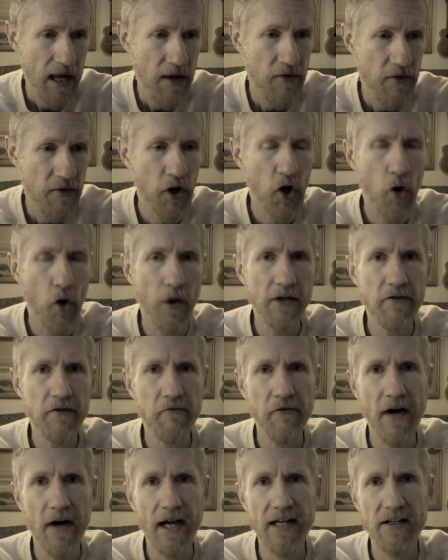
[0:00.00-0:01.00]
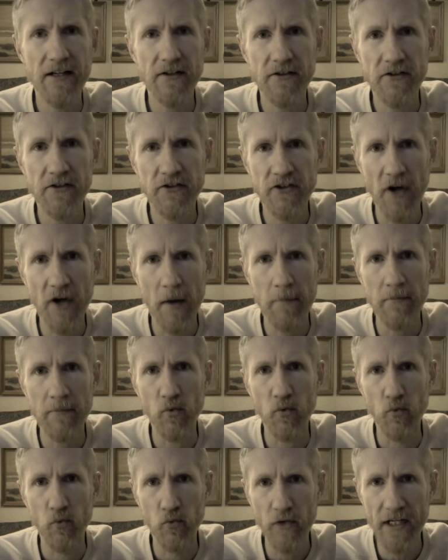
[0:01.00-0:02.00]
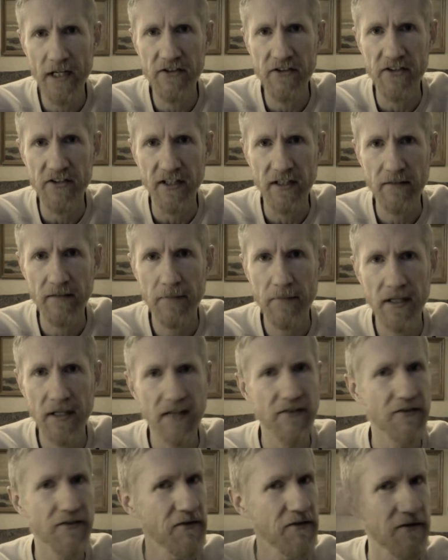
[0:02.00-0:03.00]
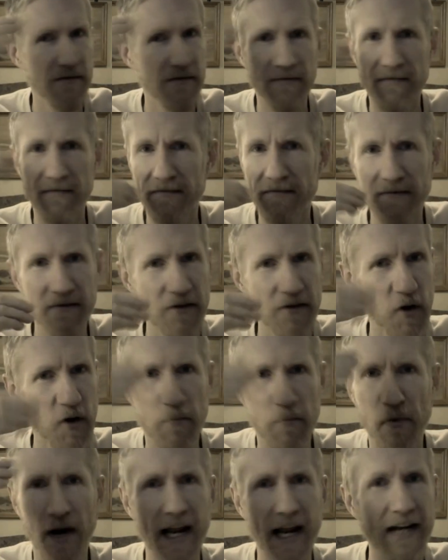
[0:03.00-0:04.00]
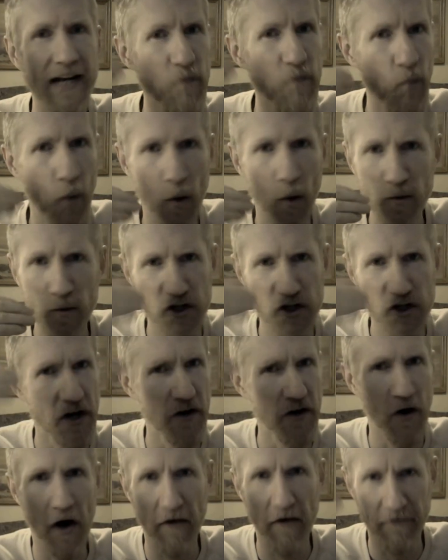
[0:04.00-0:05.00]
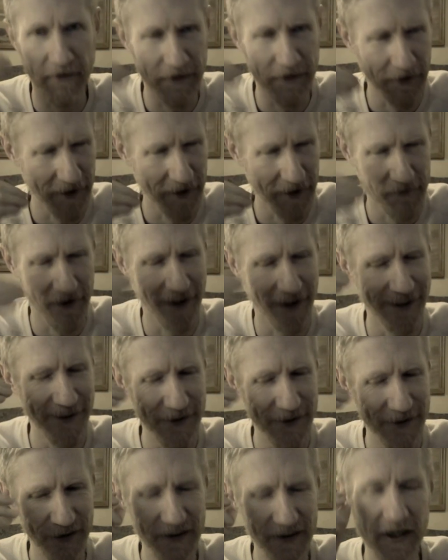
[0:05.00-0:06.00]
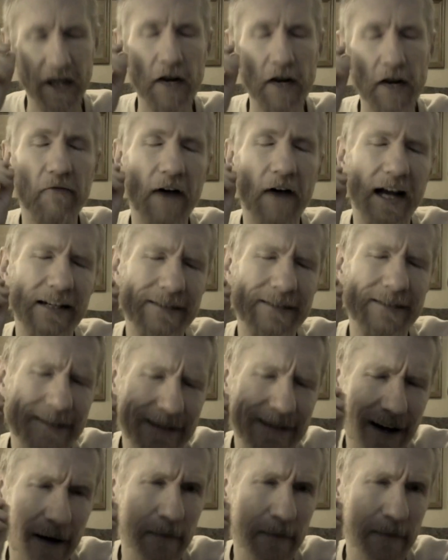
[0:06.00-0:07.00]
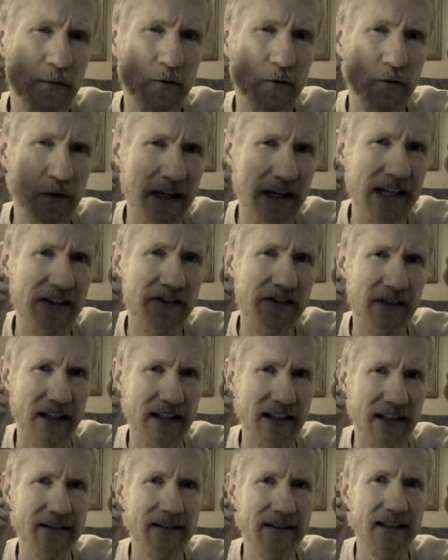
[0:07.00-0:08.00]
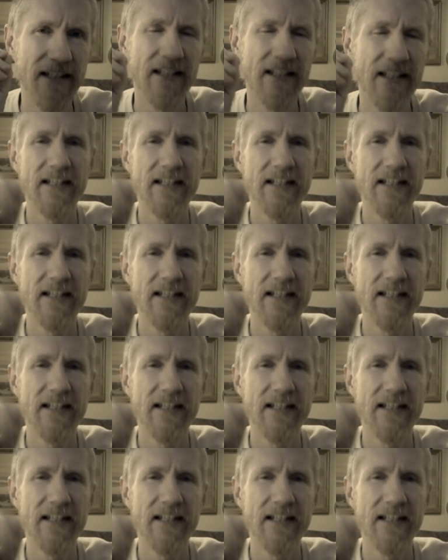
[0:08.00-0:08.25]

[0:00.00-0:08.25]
They're going to find some reason, because their brain won't shut off until they finally do, they're going to find some reason